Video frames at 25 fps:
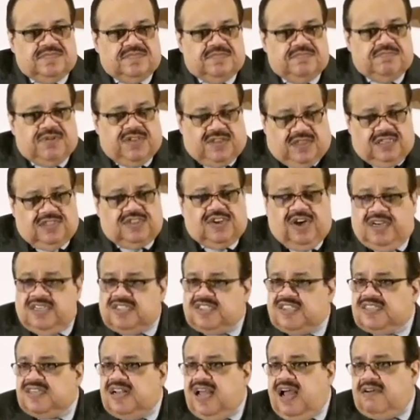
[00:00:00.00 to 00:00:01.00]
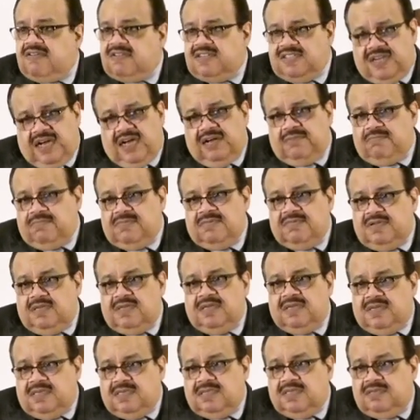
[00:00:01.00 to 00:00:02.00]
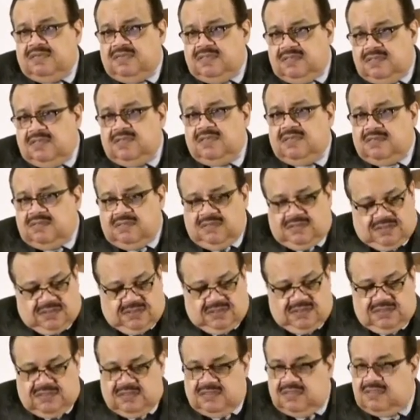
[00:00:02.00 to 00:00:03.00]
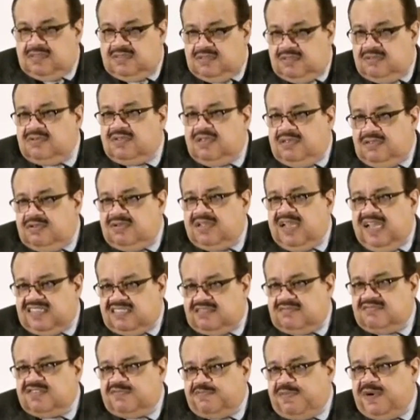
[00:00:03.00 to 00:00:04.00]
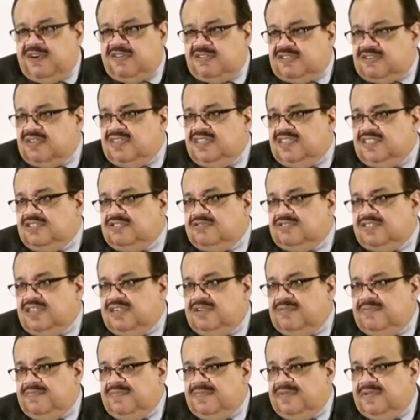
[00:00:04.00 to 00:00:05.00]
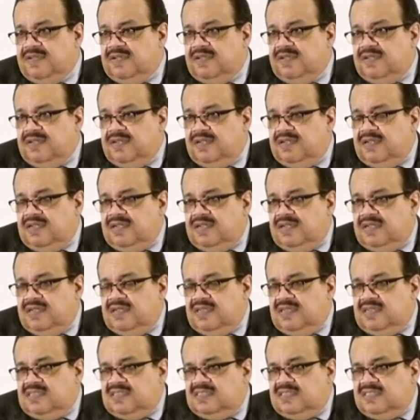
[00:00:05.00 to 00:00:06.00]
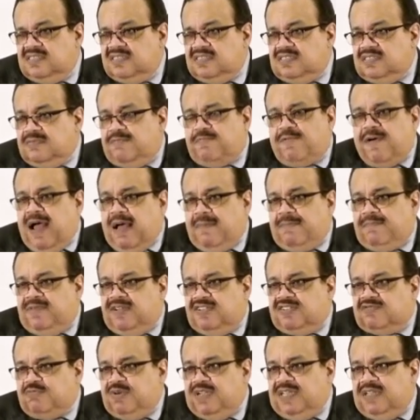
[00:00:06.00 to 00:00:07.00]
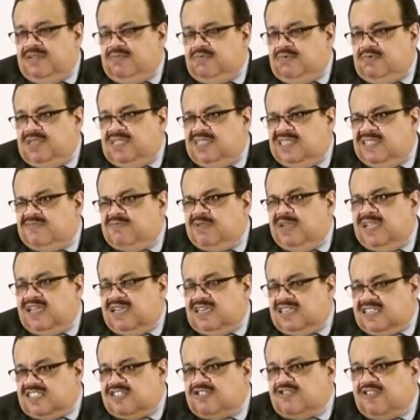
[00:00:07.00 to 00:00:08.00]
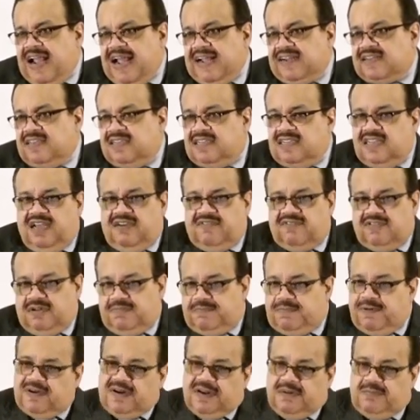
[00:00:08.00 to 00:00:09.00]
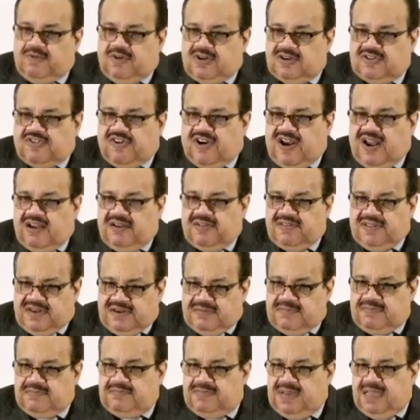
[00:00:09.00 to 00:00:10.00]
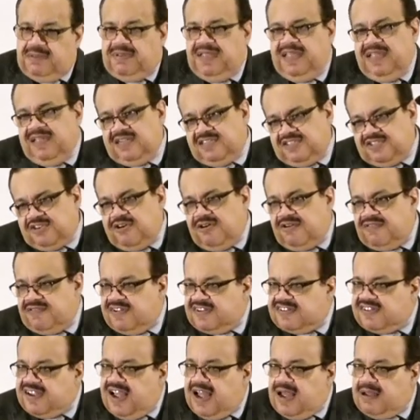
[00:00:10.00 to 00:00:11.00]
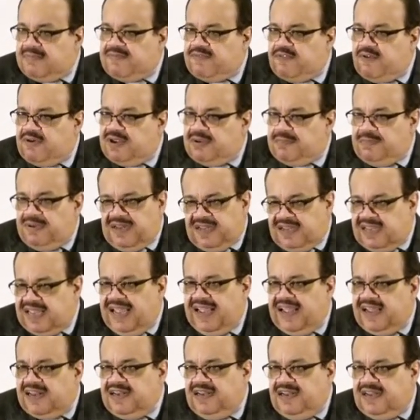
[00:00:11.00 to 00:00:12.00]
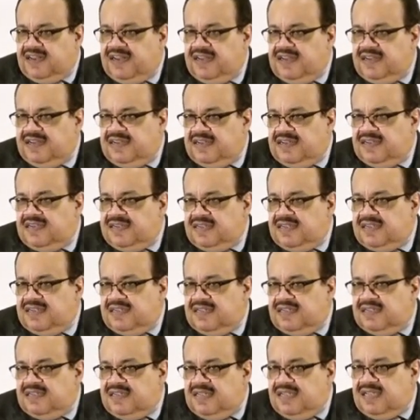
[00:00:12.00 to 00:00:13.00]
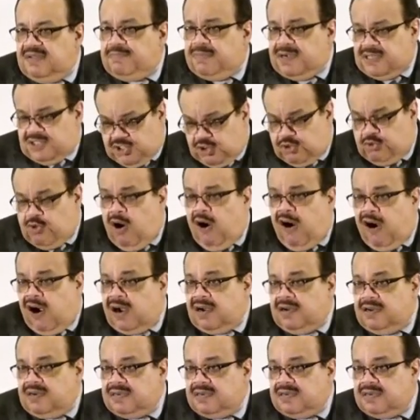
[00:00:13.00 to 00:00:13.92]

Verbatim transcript: But the judge acknowledged, yeah, you, you, you, you got some spiritual issues here. The problem is, we, we, if we could extract the devil and put him on trial, then maybe he could serve the time for you, but he can't. But you are.